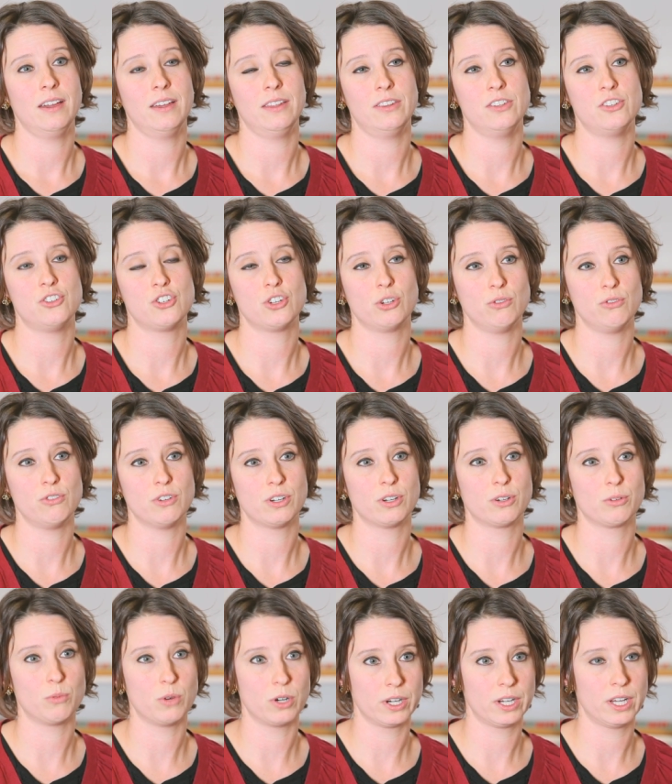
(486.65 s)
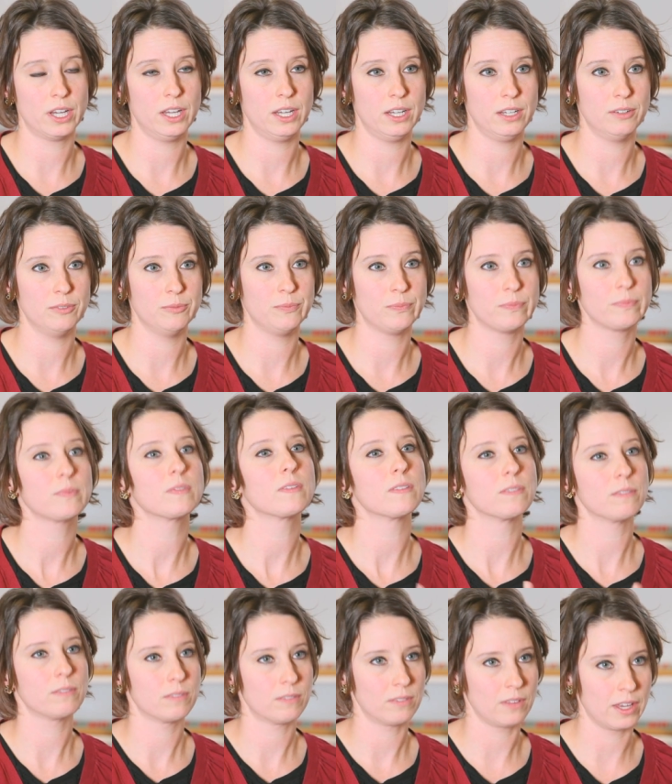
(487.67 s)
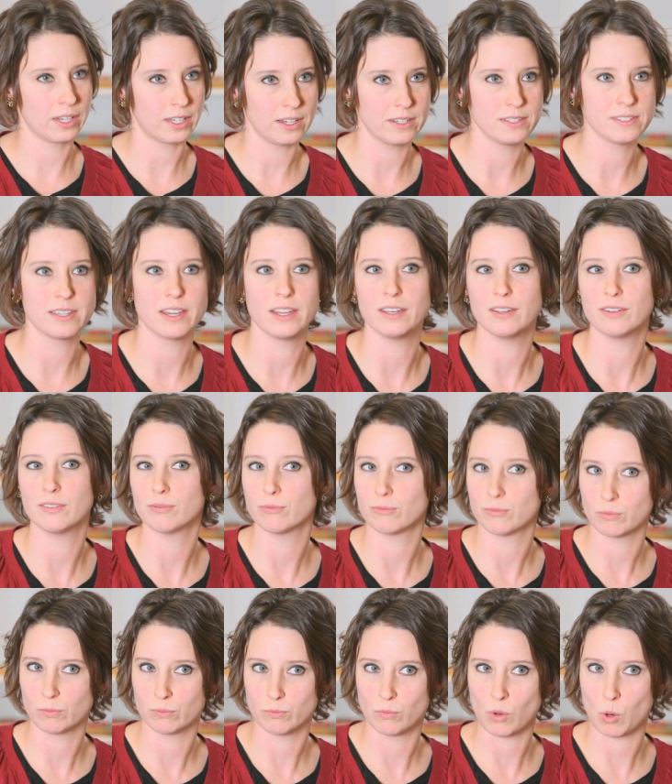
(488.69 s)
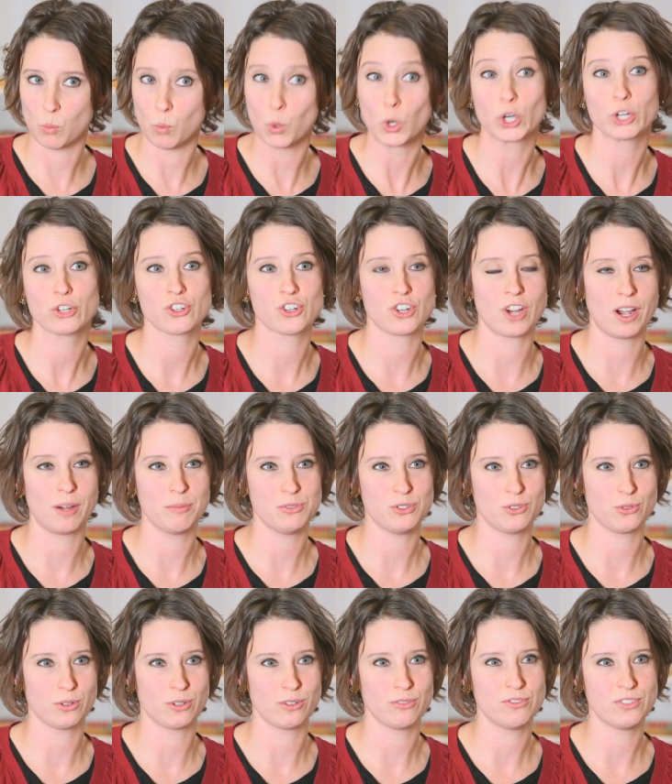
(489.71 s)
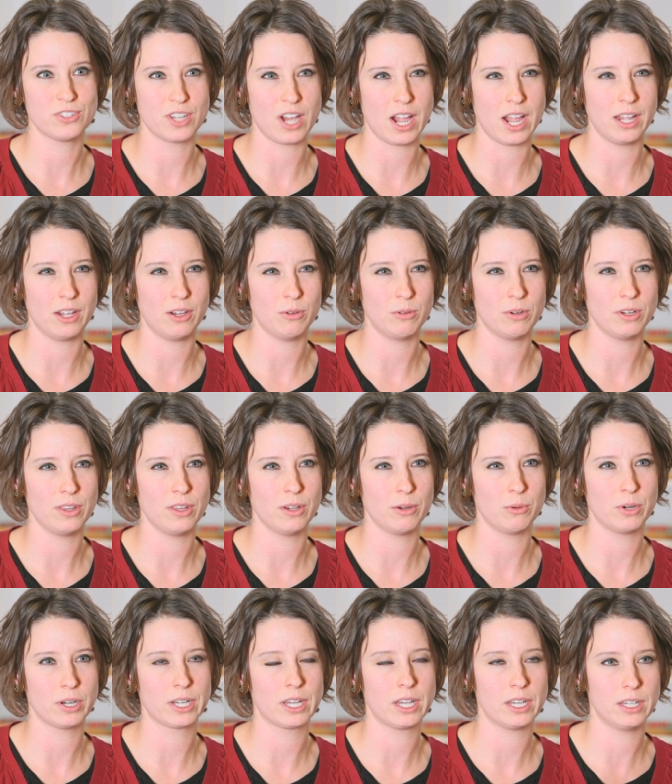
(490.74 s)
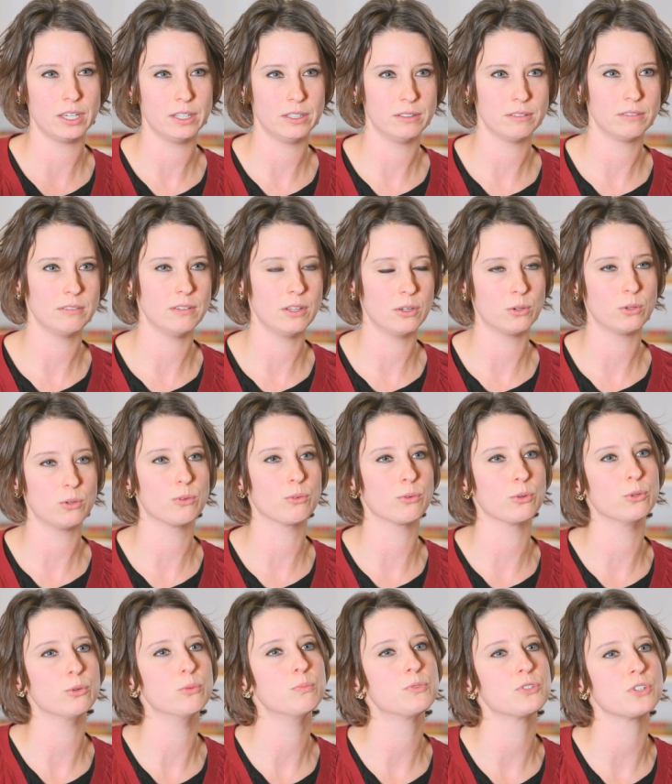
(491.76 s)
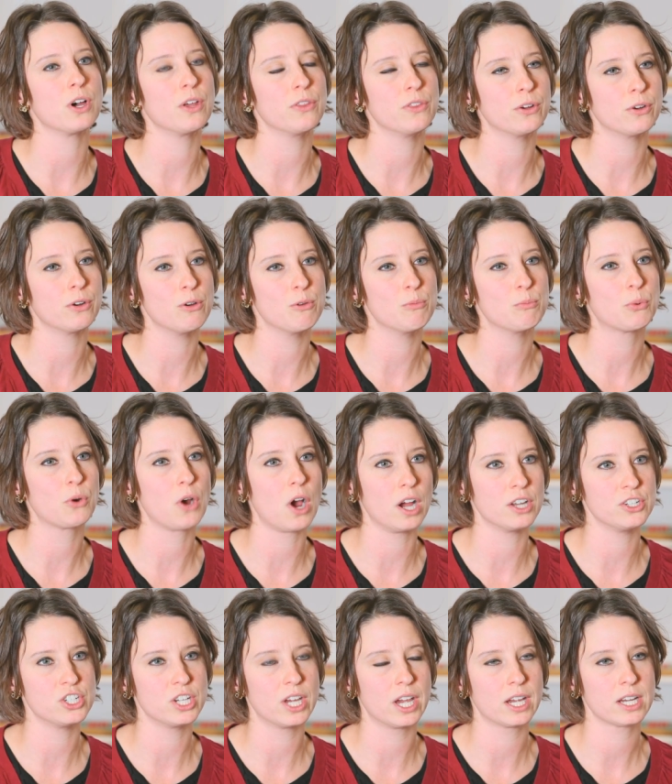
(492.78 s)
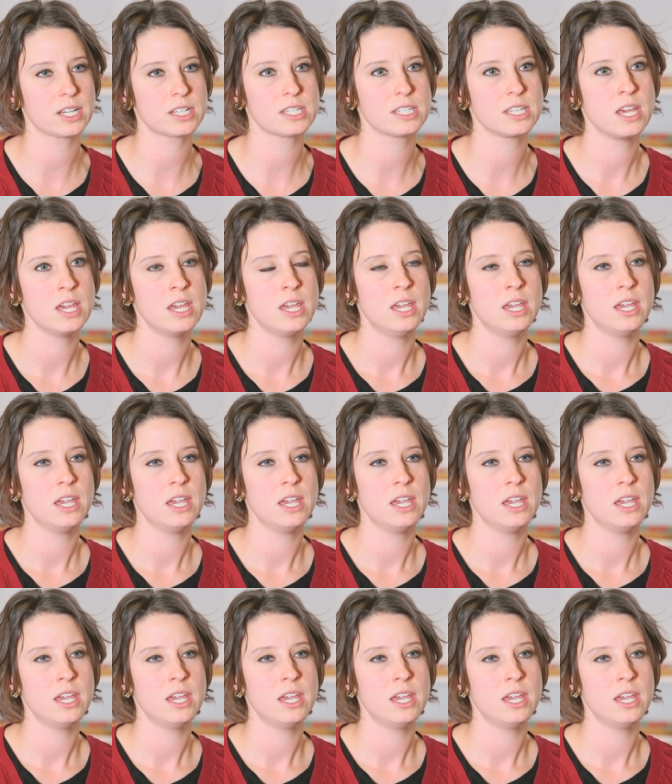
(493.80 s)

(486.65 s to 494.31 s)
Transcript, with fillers: uh, the children are working, like I said, in a workshop sort of style where they're working in little groups on their own projects.